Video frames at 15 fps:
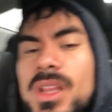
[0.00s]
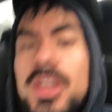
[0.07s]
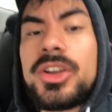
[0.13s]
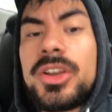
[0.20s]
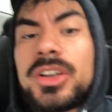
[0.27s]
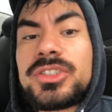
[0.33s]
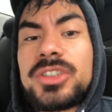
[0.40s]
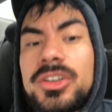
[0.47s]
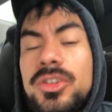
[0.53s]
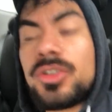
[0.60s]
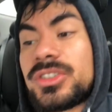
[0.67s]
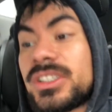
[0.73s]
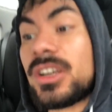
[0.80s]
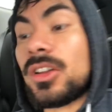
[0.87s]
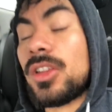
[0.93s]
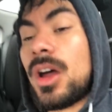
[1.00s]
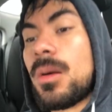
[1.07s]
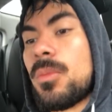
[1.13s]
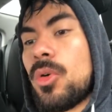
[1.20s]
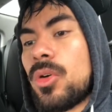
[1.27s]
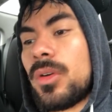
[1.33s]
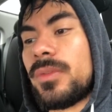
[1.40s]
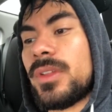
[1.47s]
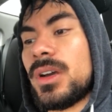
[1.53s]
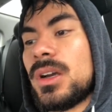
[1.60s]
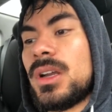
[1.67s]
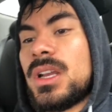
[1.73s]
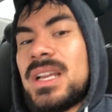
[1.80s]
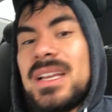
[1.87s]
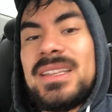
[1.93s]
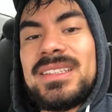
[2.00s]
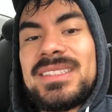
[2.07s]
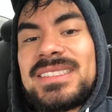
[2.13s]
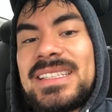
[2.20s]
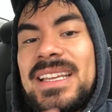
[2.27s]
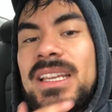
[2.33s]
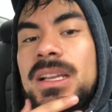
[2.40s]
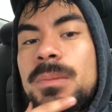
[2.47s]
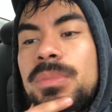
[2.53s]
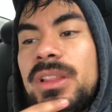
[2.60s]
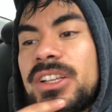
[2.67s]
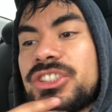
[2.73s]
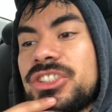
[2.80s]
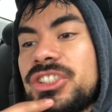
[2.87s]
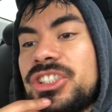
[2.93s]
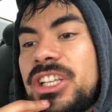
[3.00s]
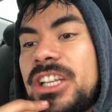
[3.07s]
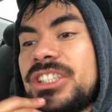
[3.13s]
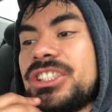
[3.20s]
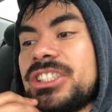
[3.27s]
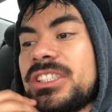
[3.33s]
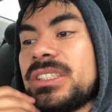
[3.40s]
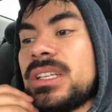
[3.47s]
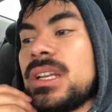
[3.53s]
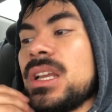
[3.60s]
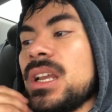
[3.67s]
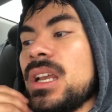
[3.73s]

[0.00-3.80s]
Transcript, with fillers: you're going to start noticing a lot more of the the skin complexion changing